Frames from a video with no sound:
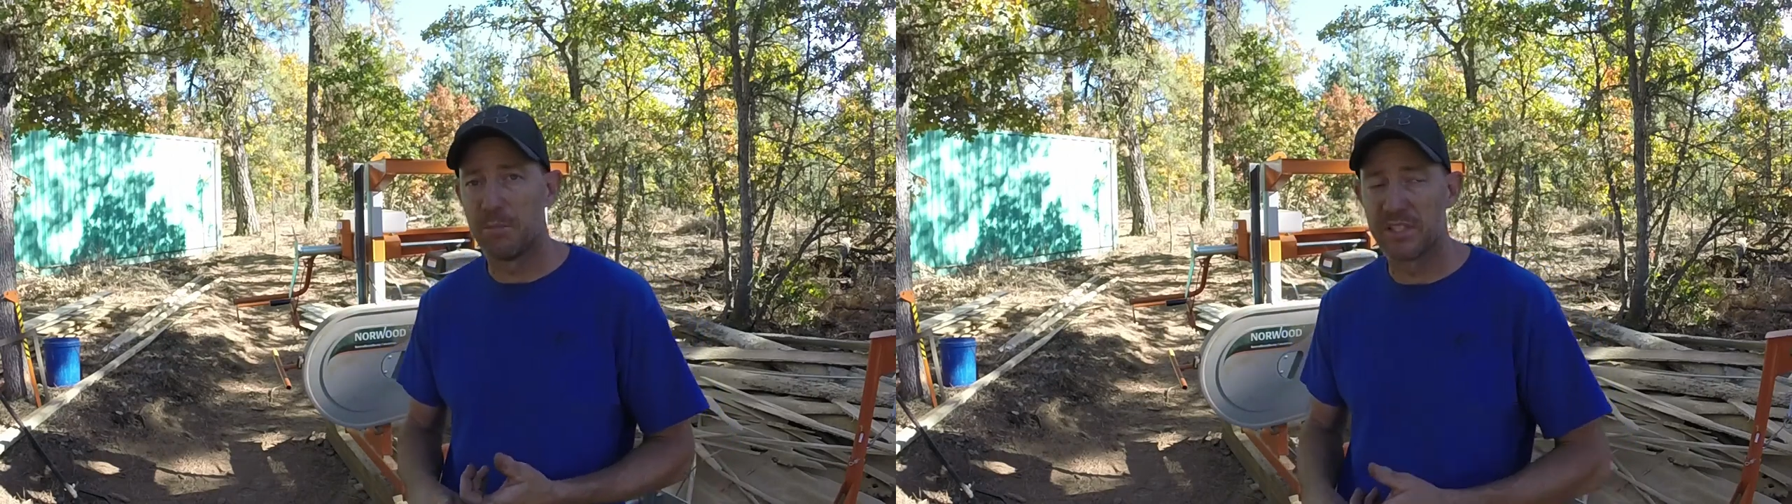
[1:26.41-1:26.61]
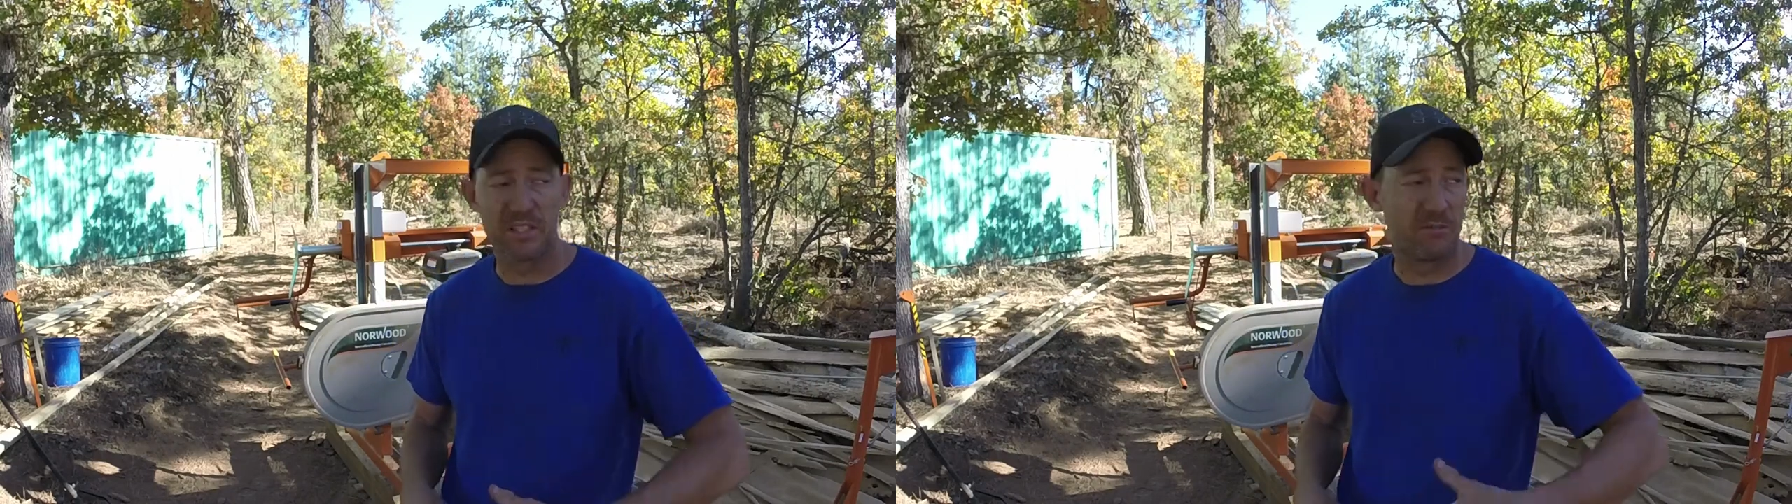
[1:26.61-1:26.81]

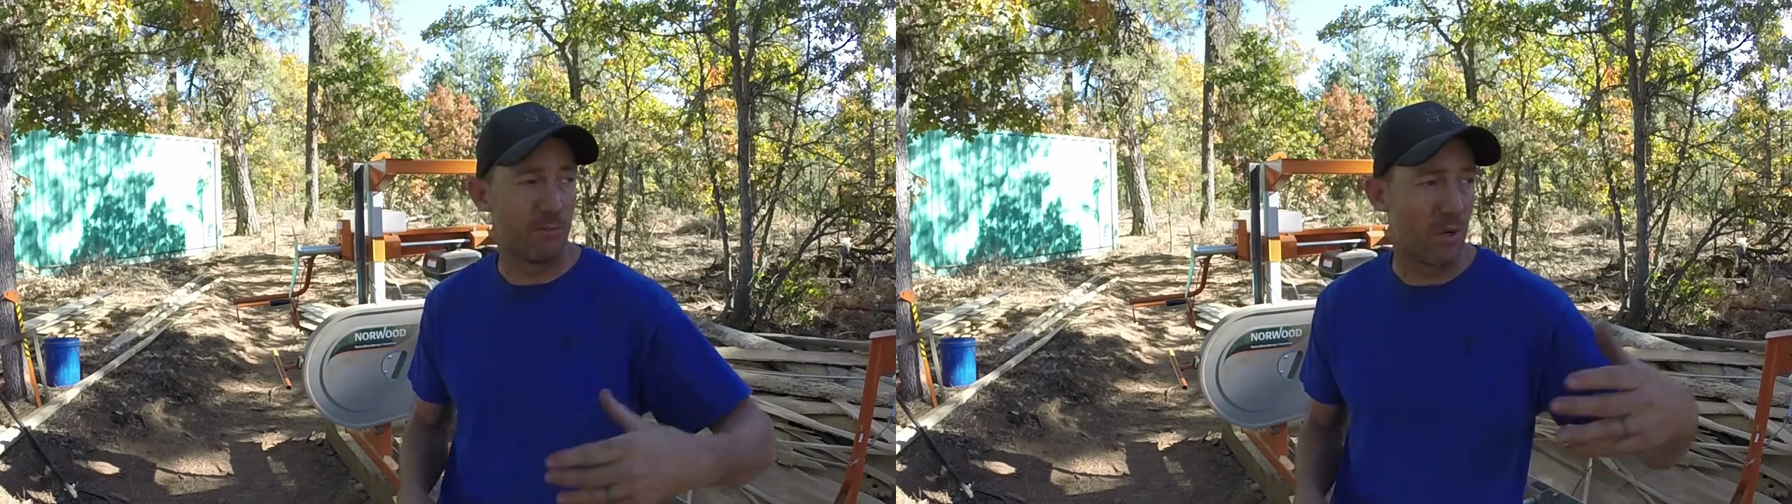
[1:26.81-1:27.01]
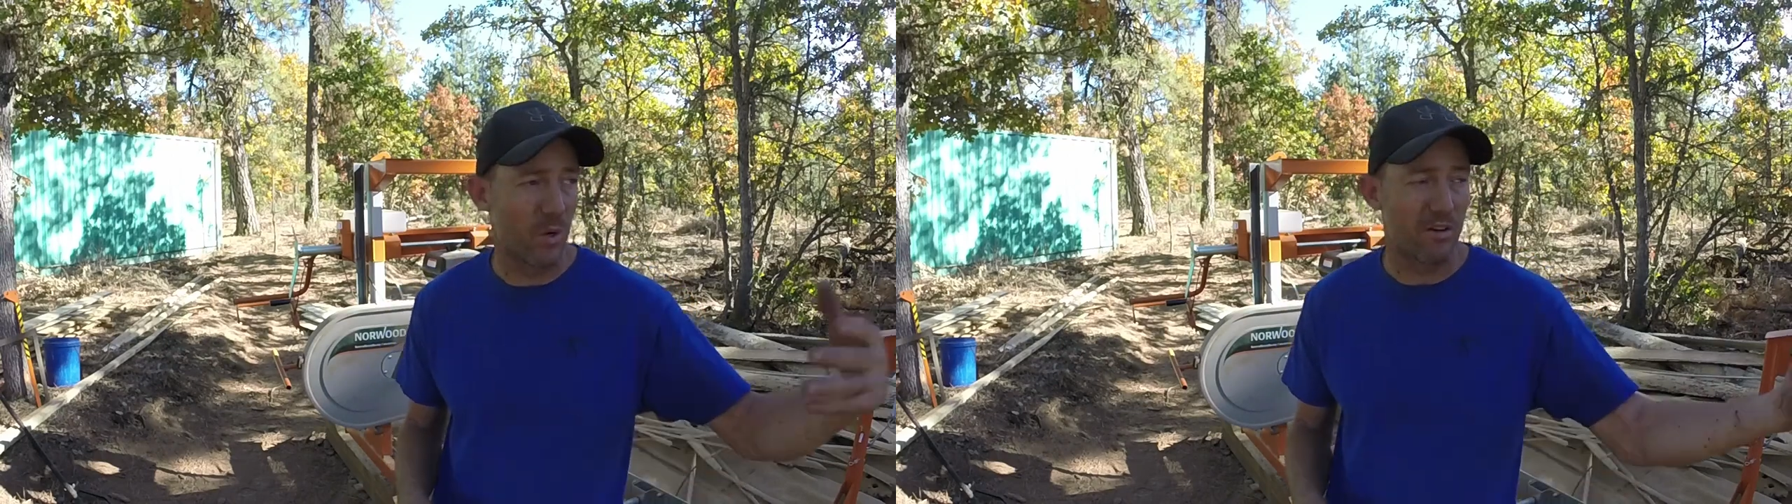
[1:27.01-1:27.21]
Myself
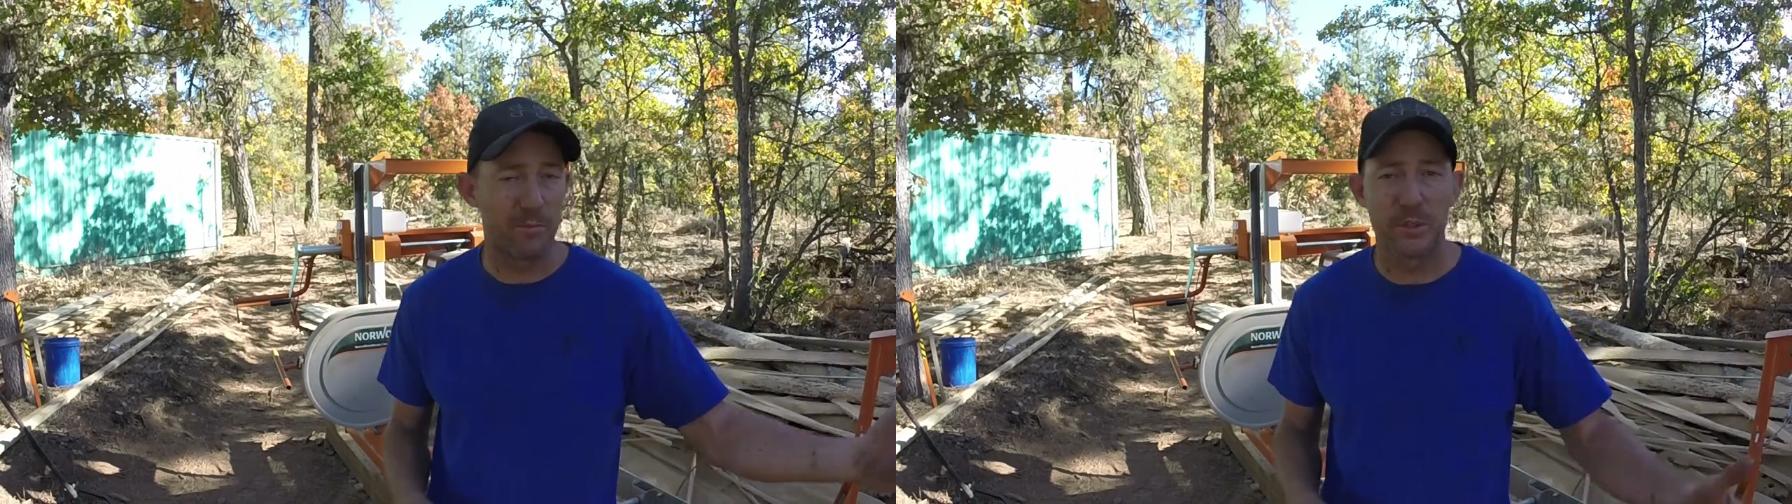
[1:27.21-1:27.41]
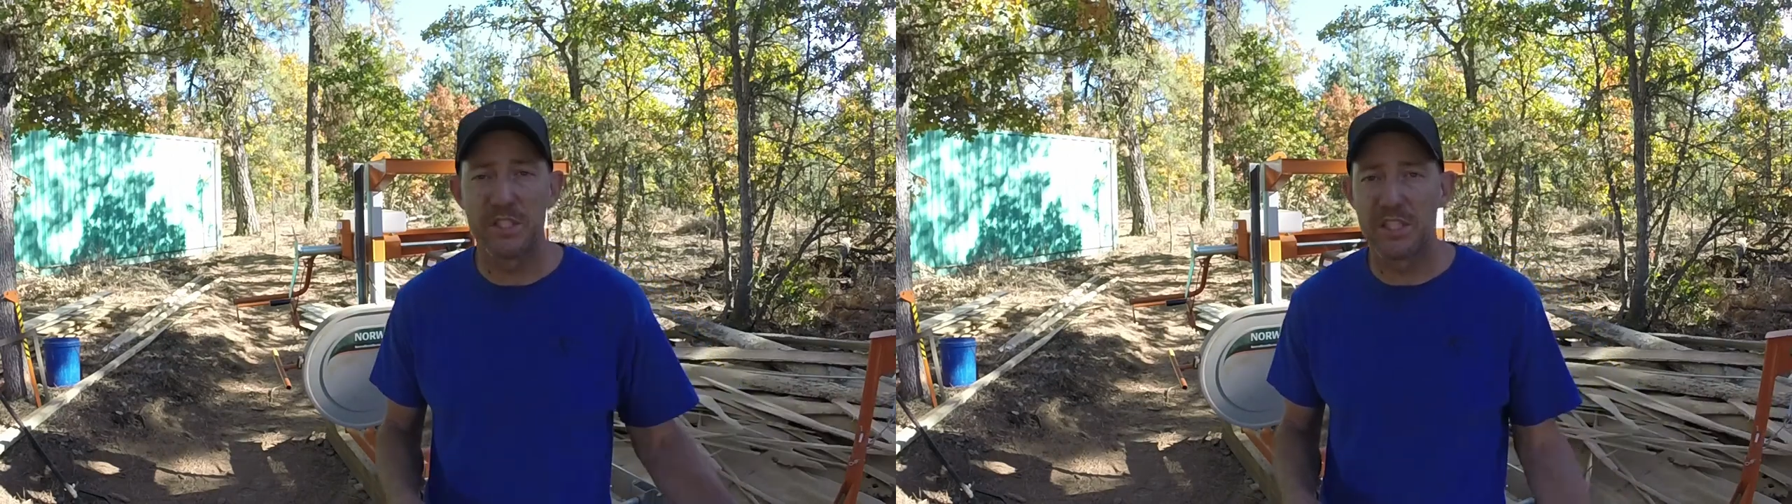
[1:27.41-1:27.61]
and my wife put it